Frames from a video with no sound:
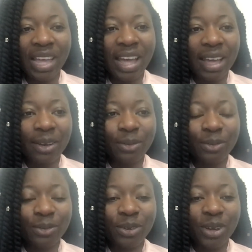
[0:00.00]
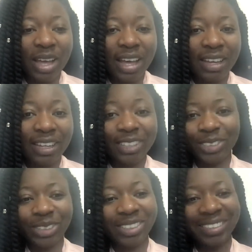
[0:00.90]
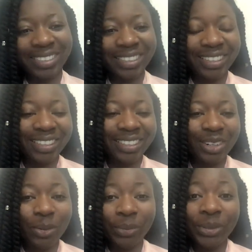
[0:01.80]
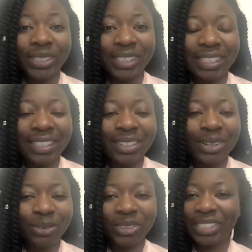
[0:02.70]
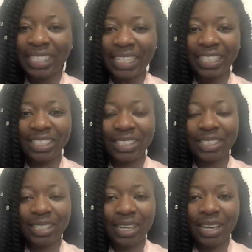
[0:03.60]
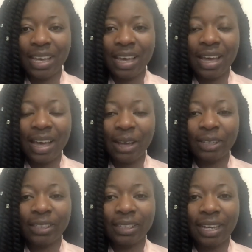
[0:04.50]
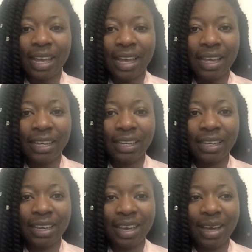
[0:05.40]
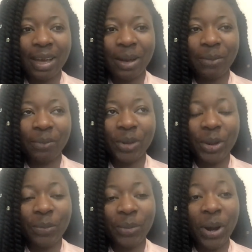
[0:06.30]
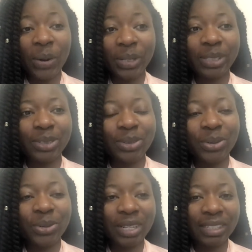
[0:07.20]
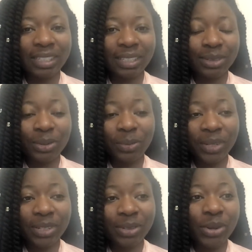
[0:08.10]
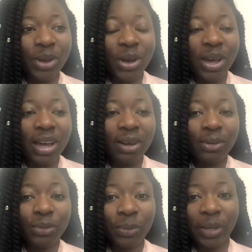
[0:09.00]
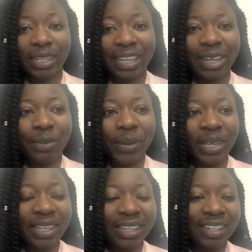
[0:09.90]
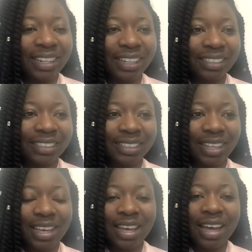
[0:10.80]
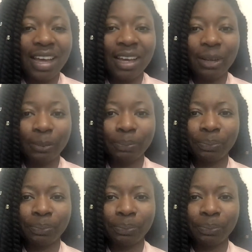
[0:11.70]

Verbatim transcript: I've I enjoyed the community of the DKG and I am empowered to know that there's so many uh, women like me that uh,